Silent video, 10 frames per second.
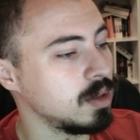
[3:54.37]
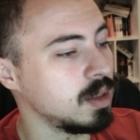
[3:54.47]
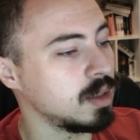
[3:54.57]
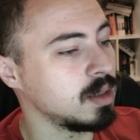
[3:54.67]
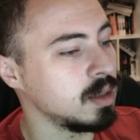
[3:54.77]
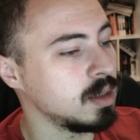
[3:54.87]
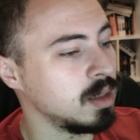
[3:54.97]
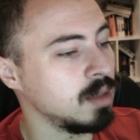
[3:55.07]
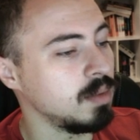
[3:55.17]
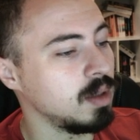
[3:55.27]
get
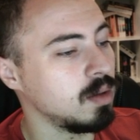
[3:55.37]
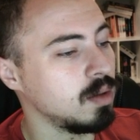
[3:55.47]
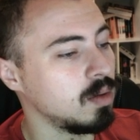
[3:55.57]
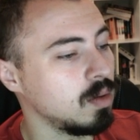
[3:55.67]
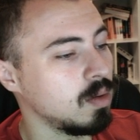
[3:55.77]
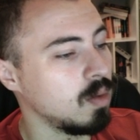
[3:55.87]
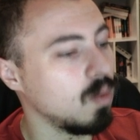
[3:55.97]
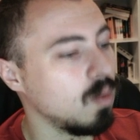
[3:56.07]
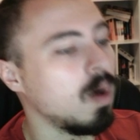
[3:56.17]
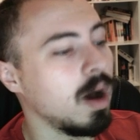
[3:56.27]
enemy
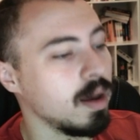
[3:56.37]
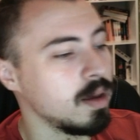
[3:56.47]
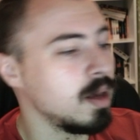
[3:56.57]
y.